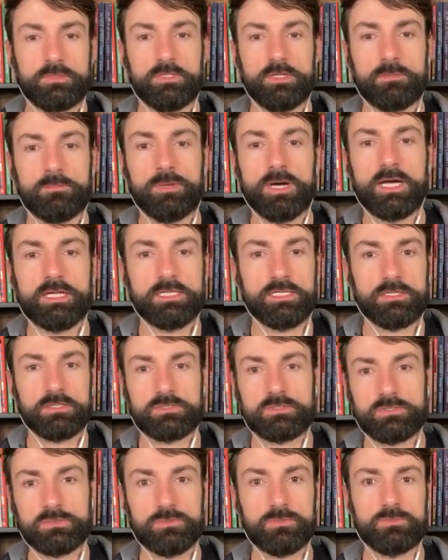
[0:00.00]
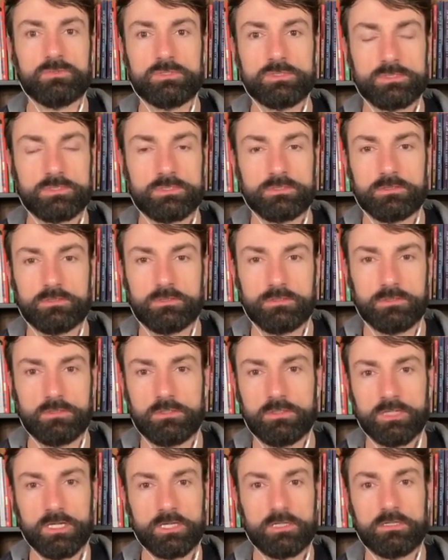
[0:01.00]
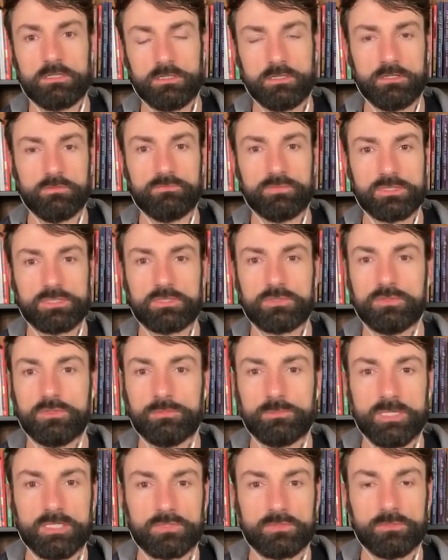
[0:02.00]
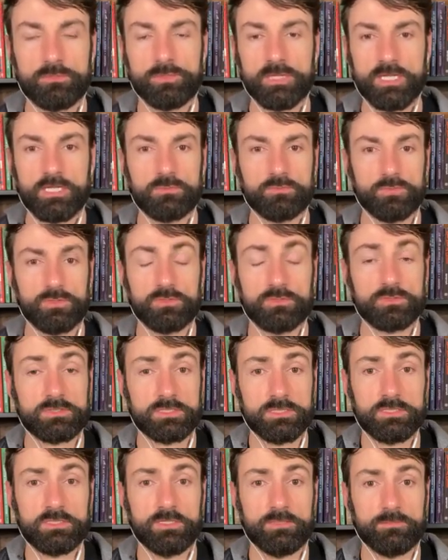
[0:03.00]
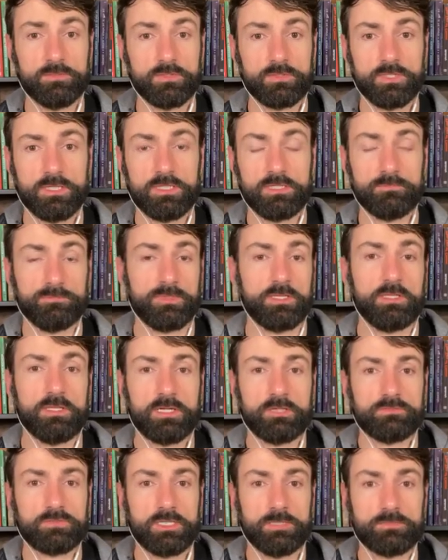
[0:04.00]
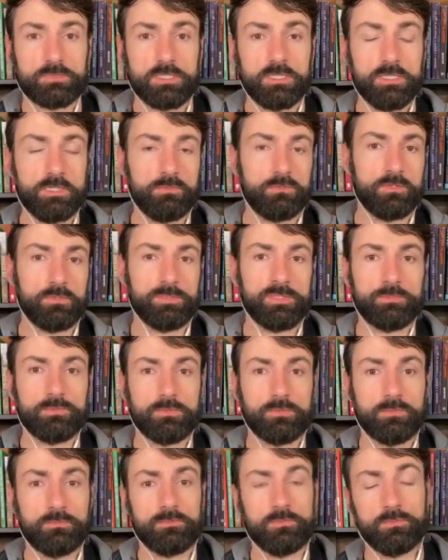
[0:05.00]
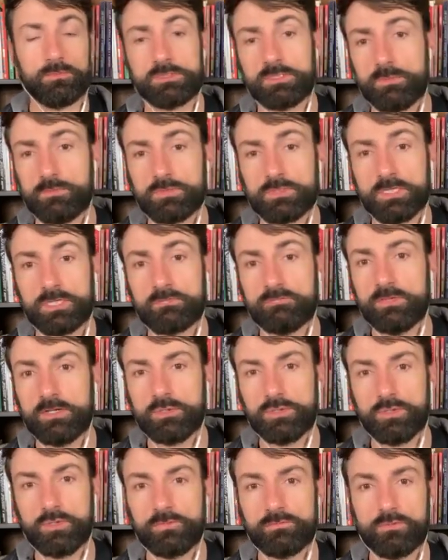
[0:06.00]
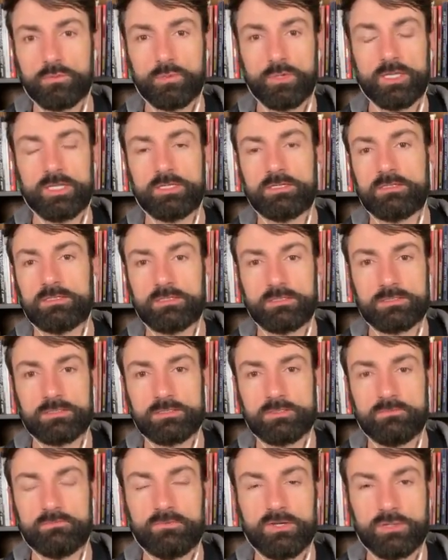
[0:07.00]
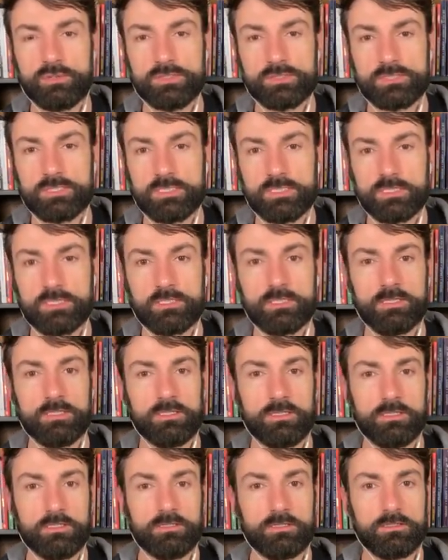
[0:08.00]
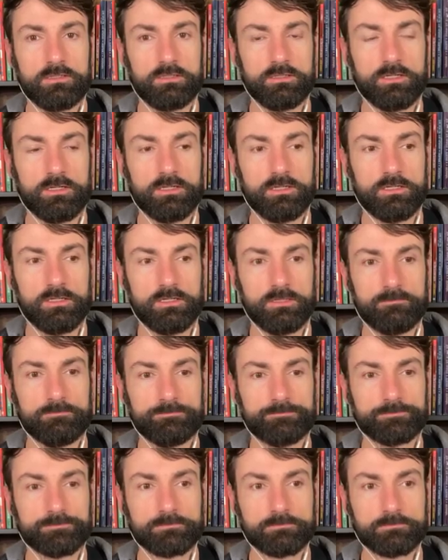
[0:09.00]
their body exudes like uh, physical and mental pain when you see them okay a lot of times when people someone's like very overweight very sick um,